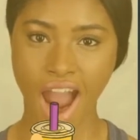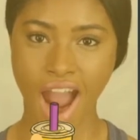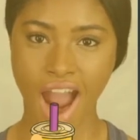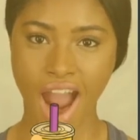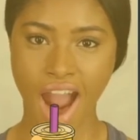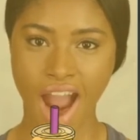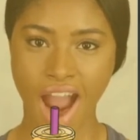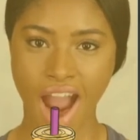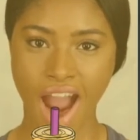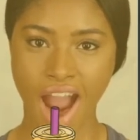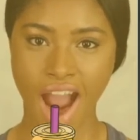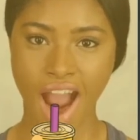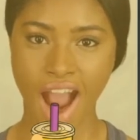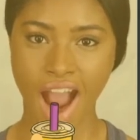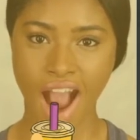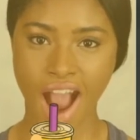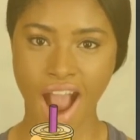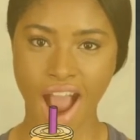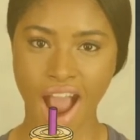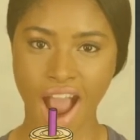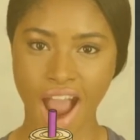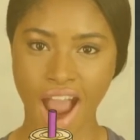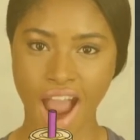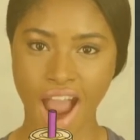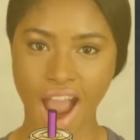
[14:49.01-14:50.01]
Okay,
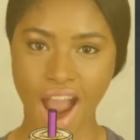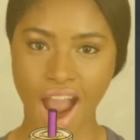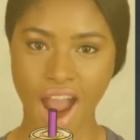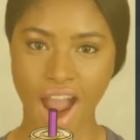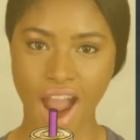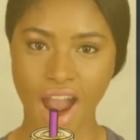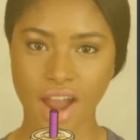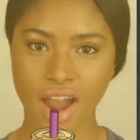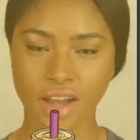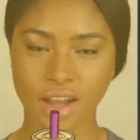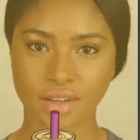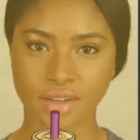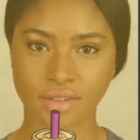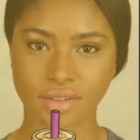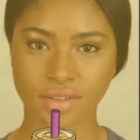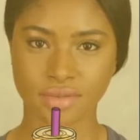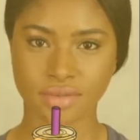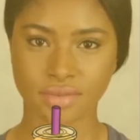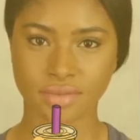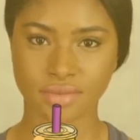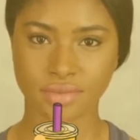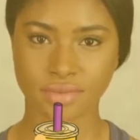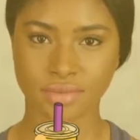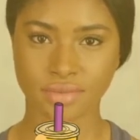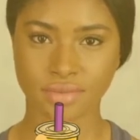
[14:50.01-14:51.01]
so
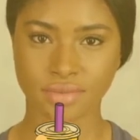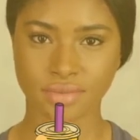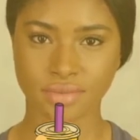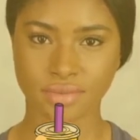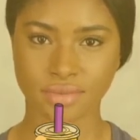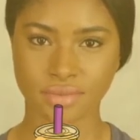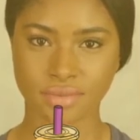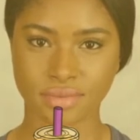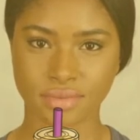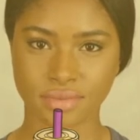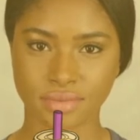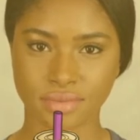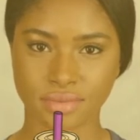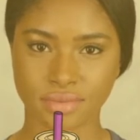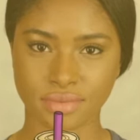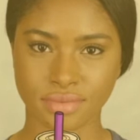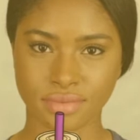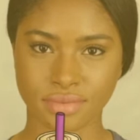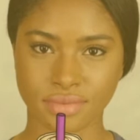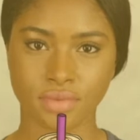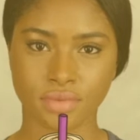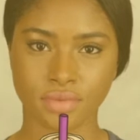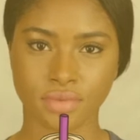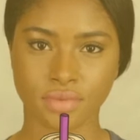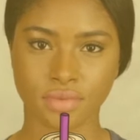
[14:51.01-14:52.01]
my values here would
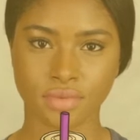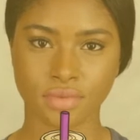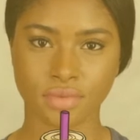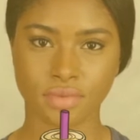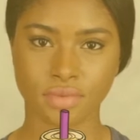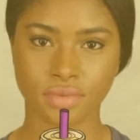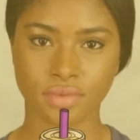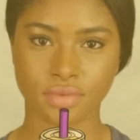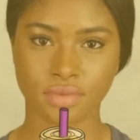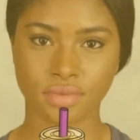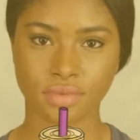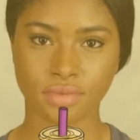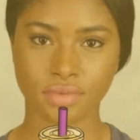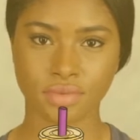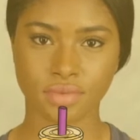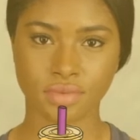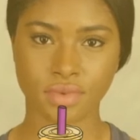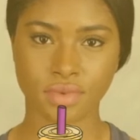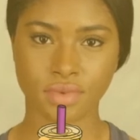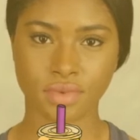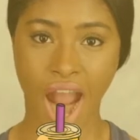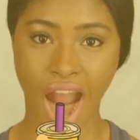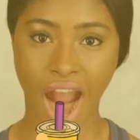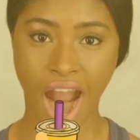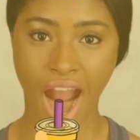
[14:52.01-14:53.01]
be
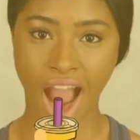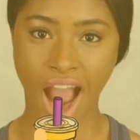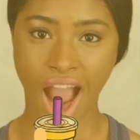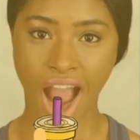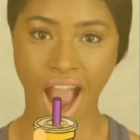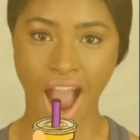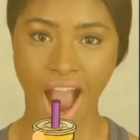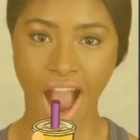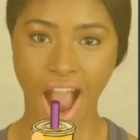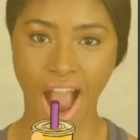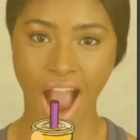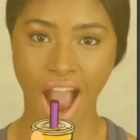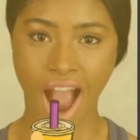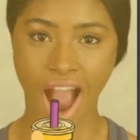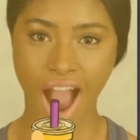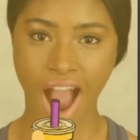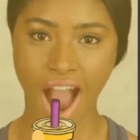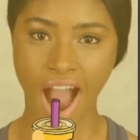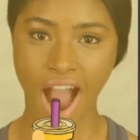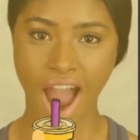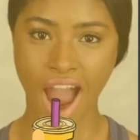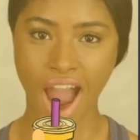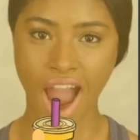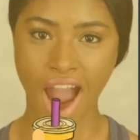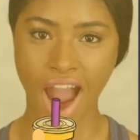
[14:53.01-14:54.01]
click on
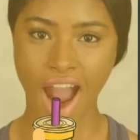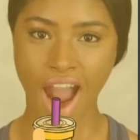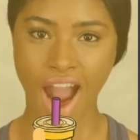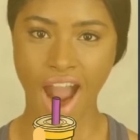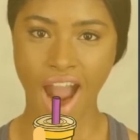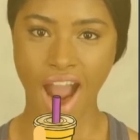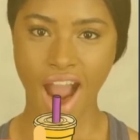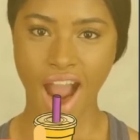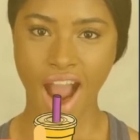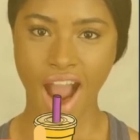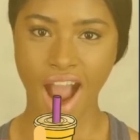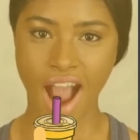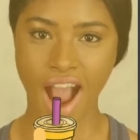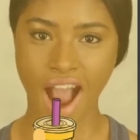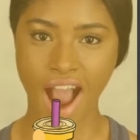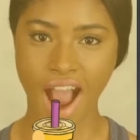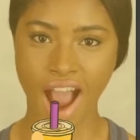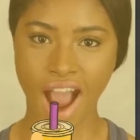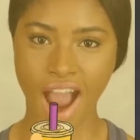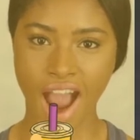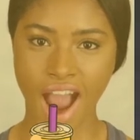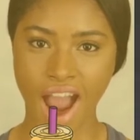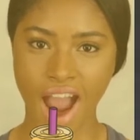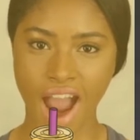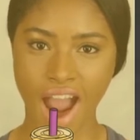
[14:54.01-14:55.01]
advanced, and you can take
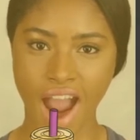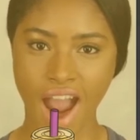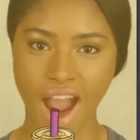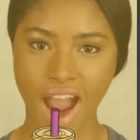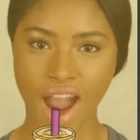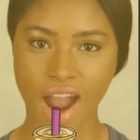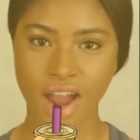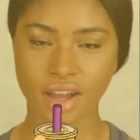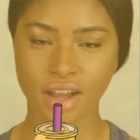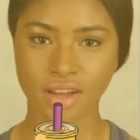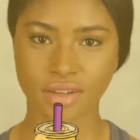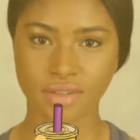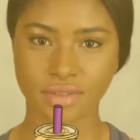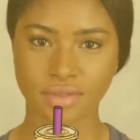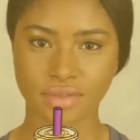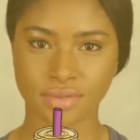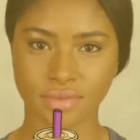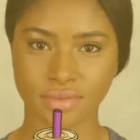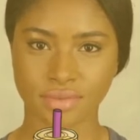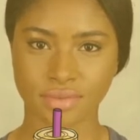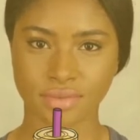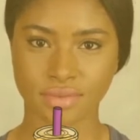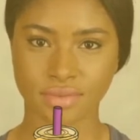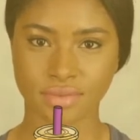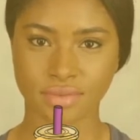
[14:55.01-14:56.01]
the Y value
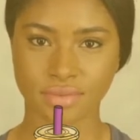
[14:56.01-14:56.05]
here.